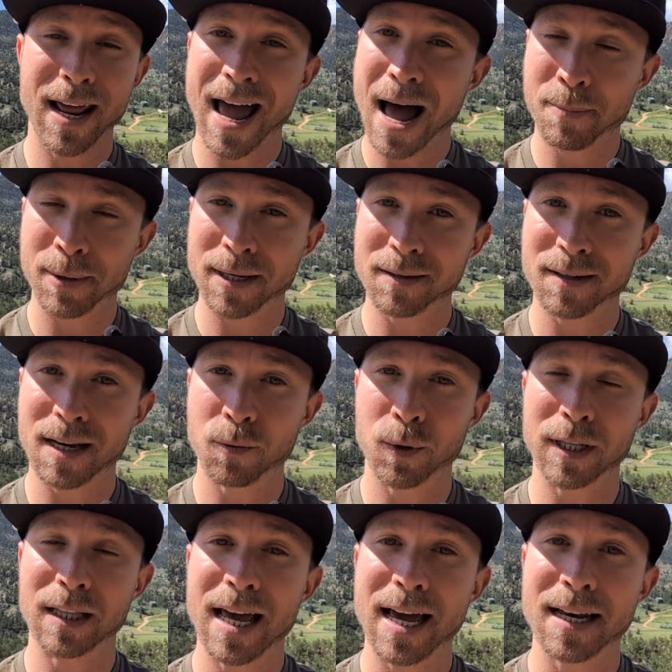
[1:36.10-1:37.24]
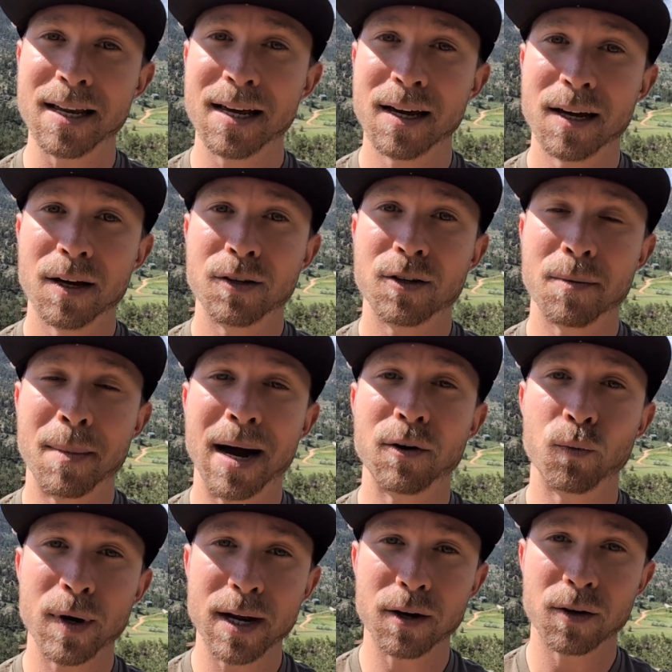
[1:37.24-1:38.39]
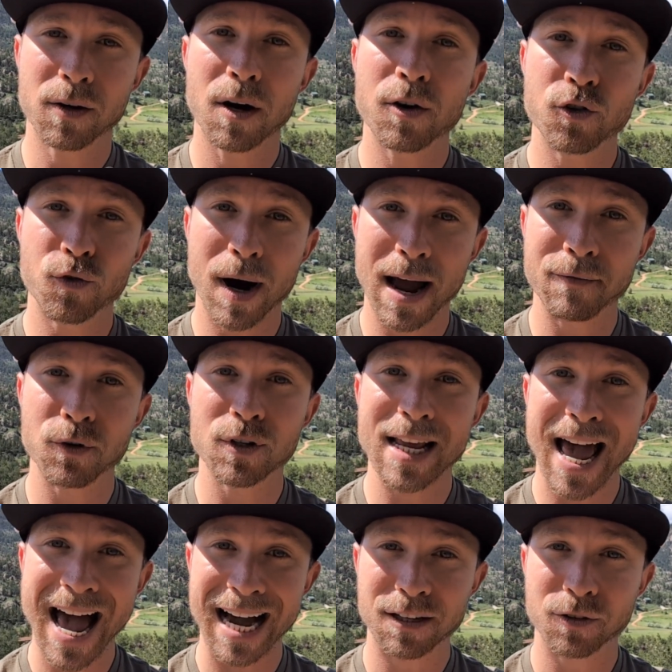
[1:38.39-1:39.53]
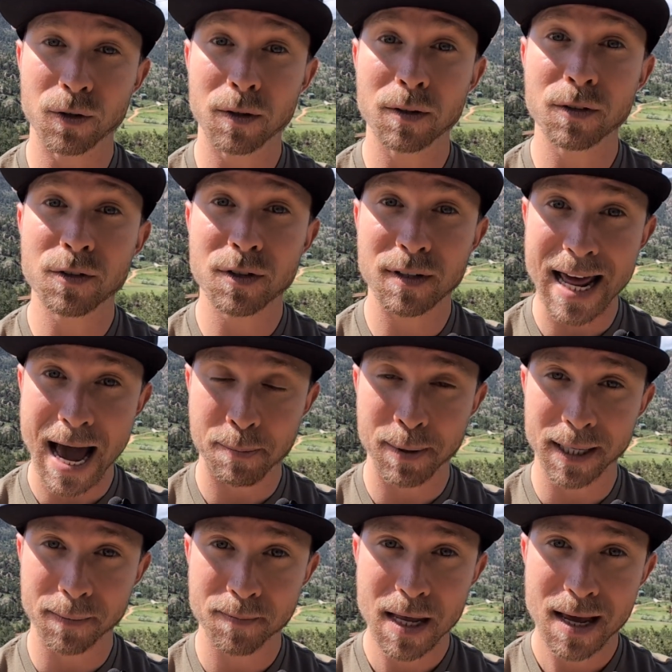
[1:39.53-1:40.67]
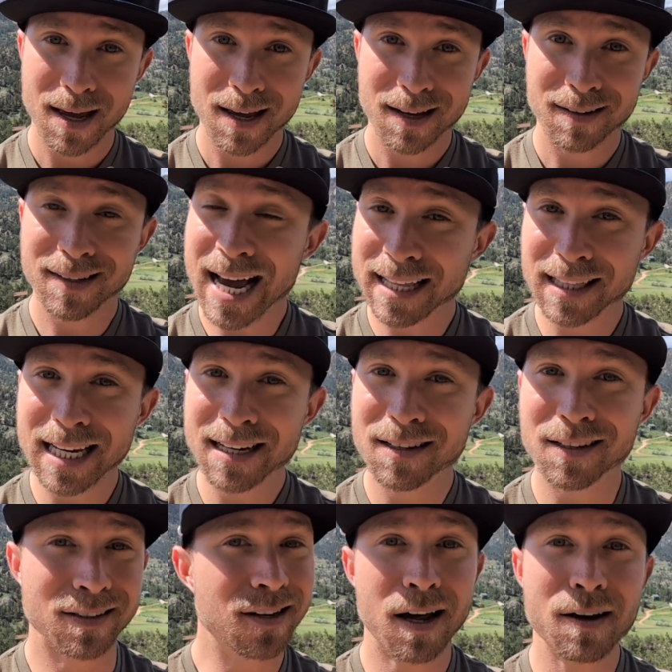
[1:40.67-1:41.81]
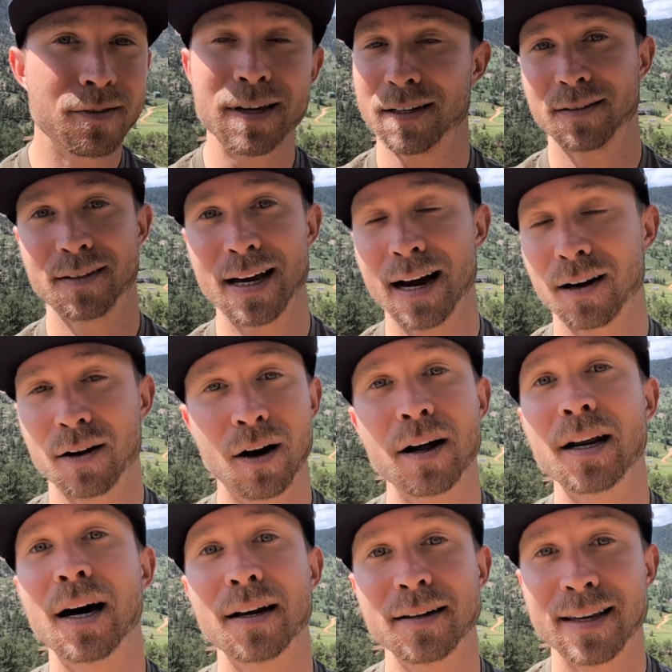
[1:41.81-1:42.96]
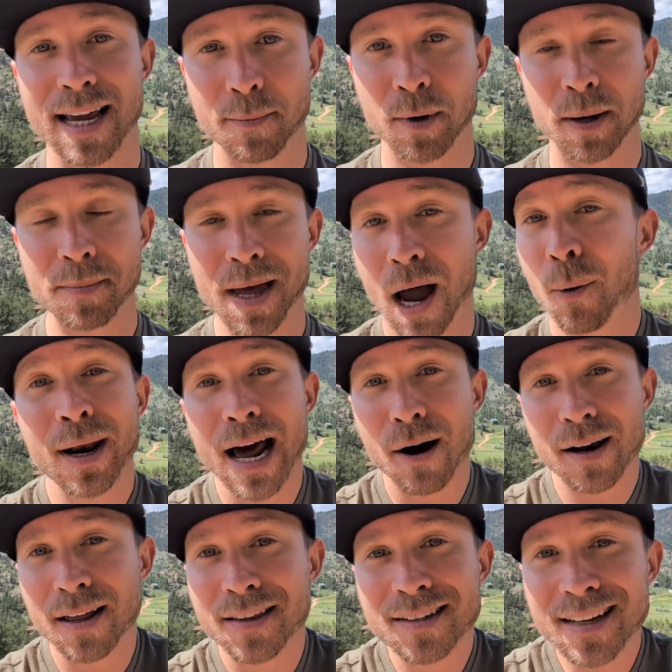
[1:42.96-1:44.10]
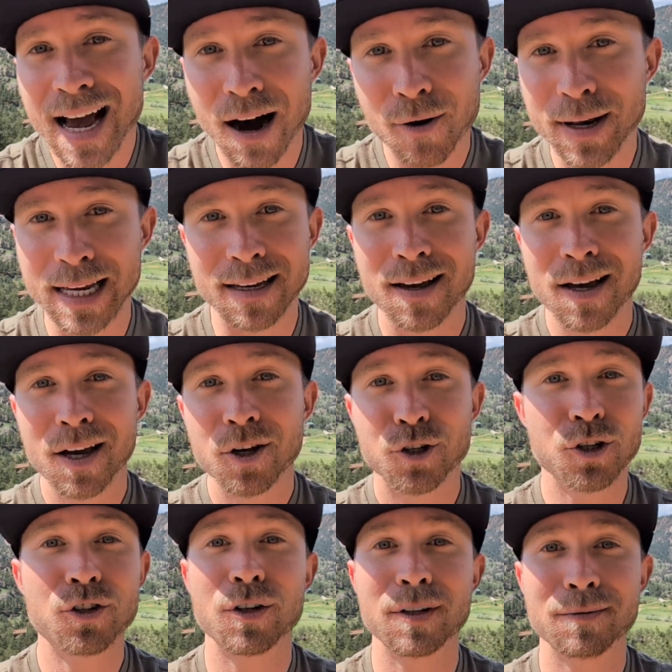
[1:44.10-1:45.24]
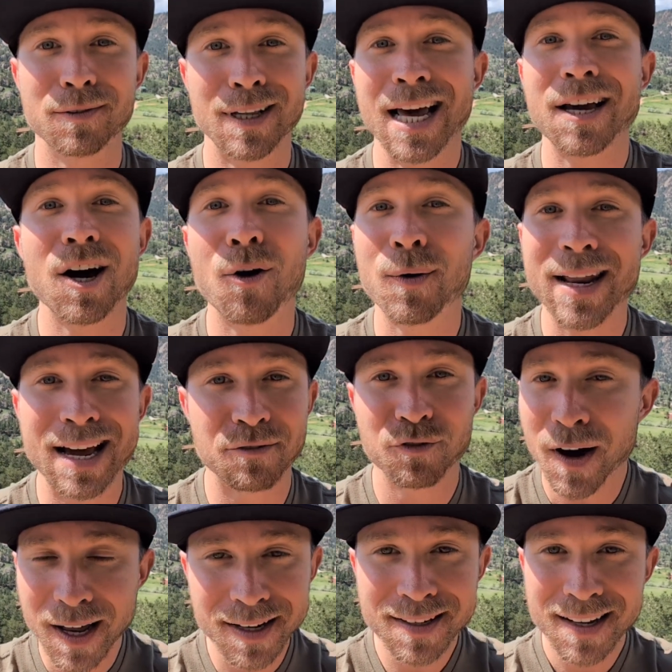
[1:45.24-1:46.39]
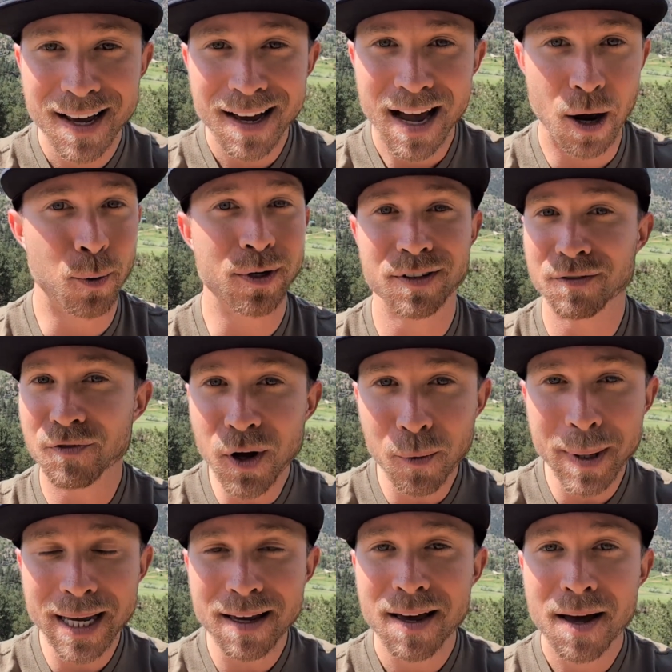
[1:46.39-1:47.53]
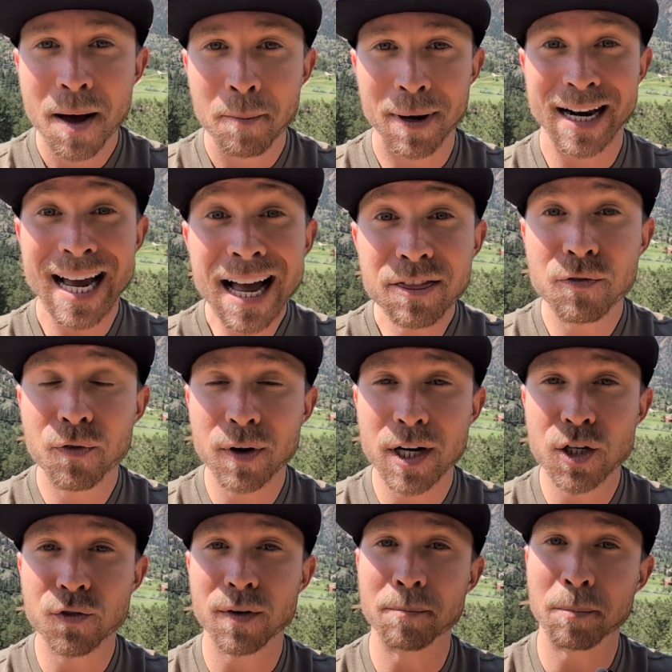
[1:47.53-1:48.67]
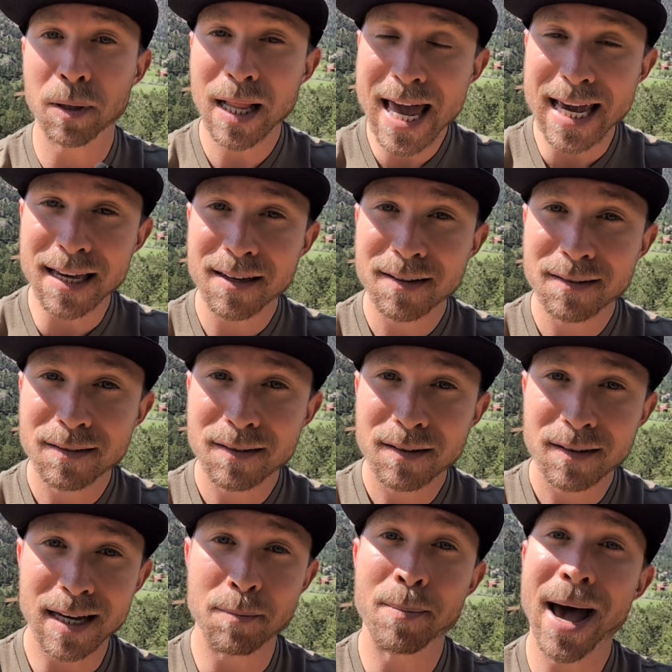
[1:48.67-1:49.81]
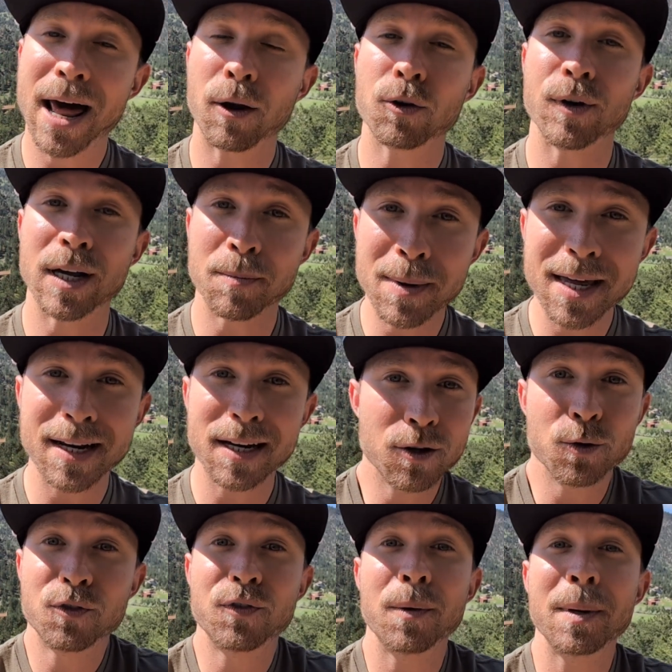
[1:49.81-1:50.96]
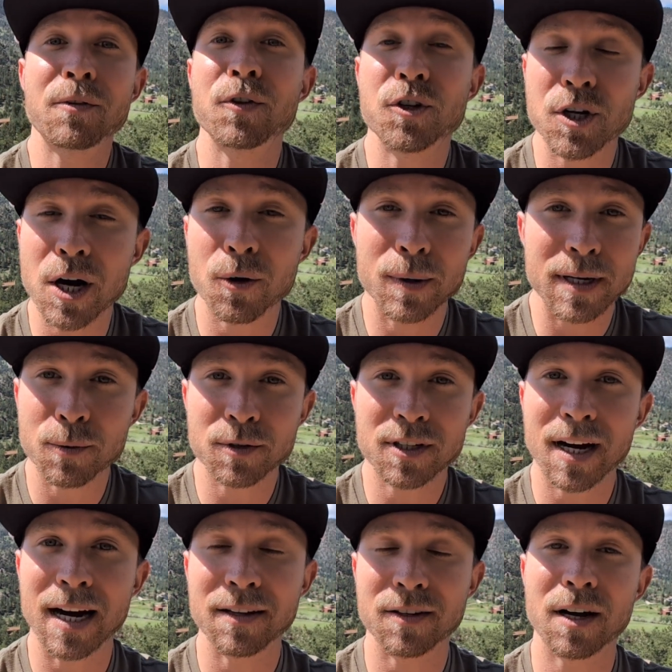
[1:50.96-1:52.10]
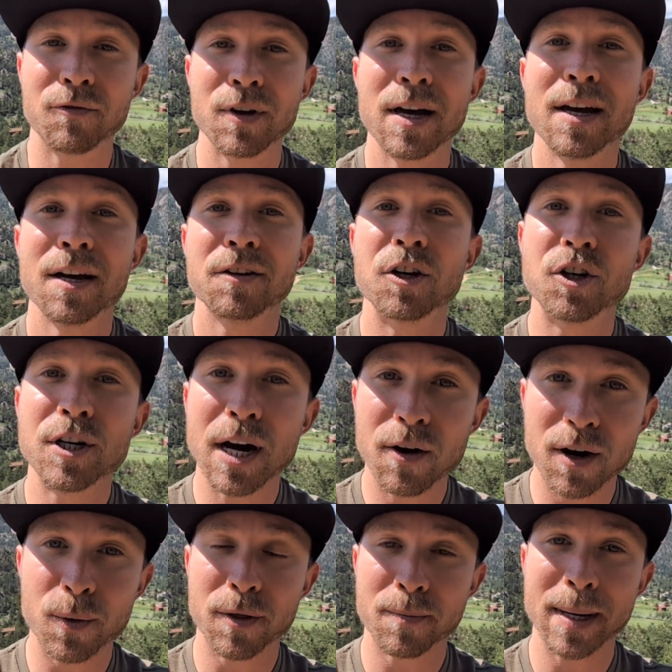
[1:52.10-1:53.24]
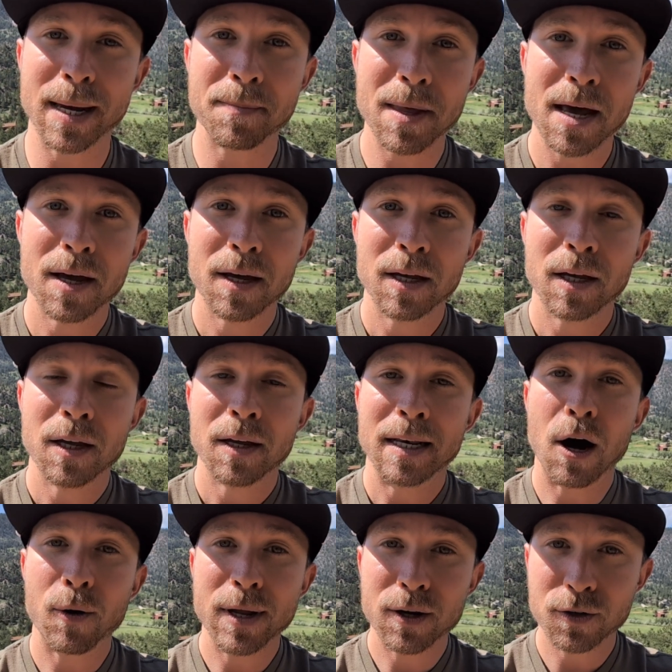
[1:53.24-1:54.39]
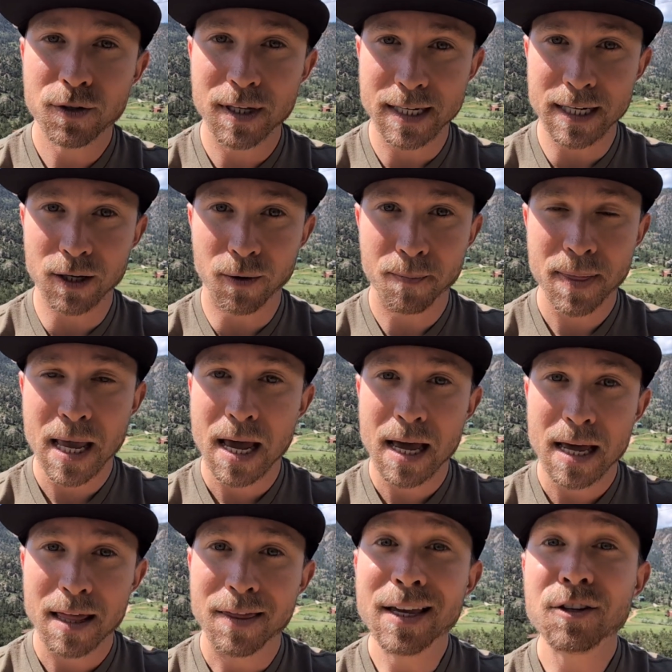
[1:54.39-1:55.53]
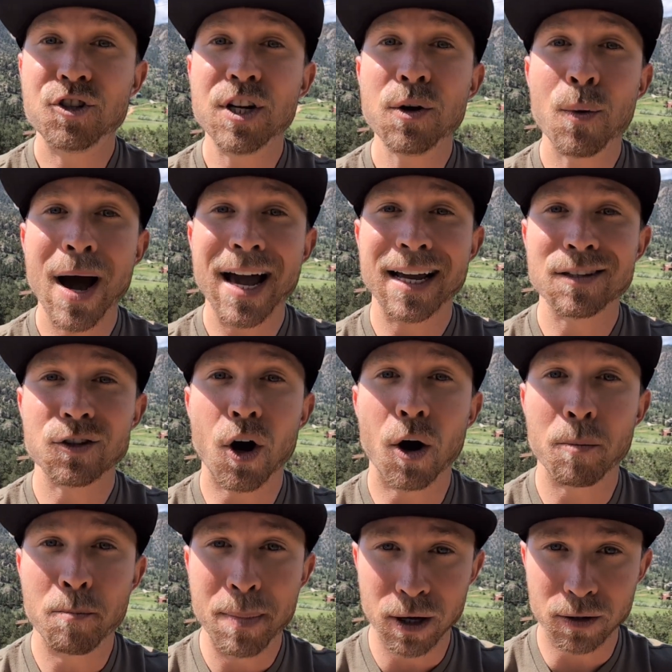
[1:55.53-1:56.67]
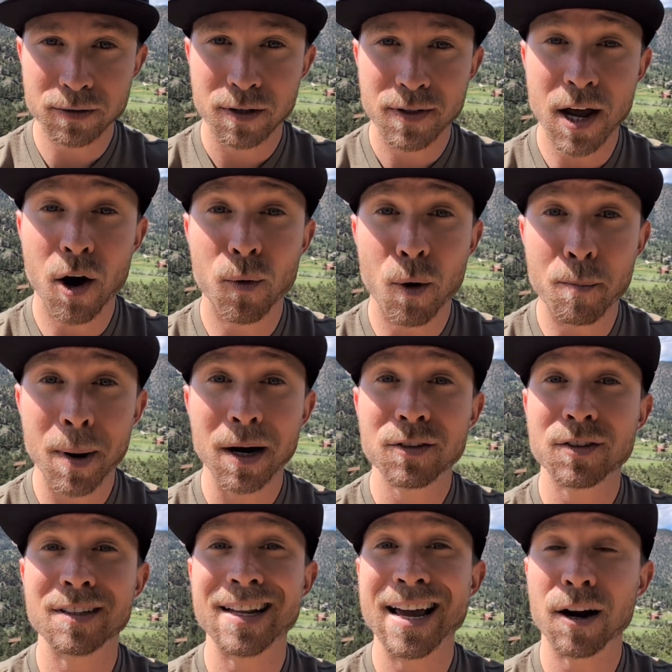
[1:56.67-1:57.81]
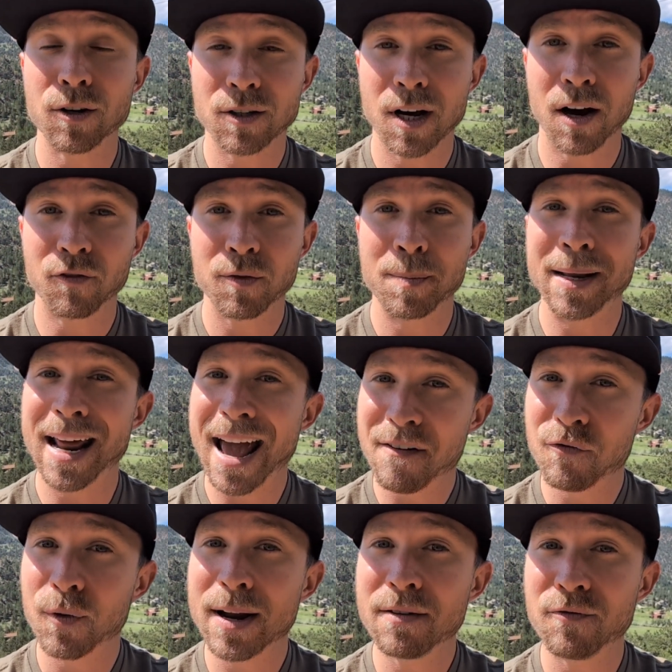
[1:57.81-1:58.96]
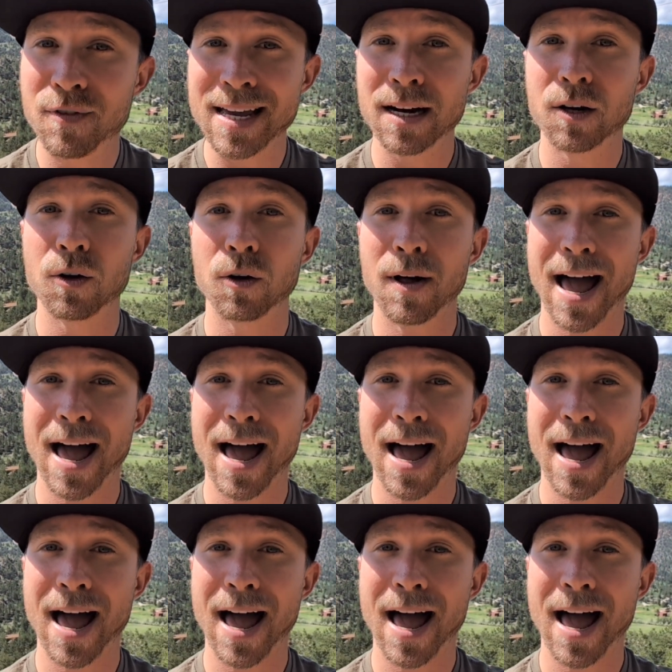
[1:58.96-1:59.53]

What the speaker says: happened and what led to my rear driver's axle snapping. Sadly, none of this got caught on camera. I went out on this outing just to let go and have fun. I wasn't filming, but I got the footage from Blake at Battle Creek Media, who was filming for Joe, and he was kind enough to share it with me. Now, here's the deal. These G-Wagons are built. They are robust and they are tough, but every vehicle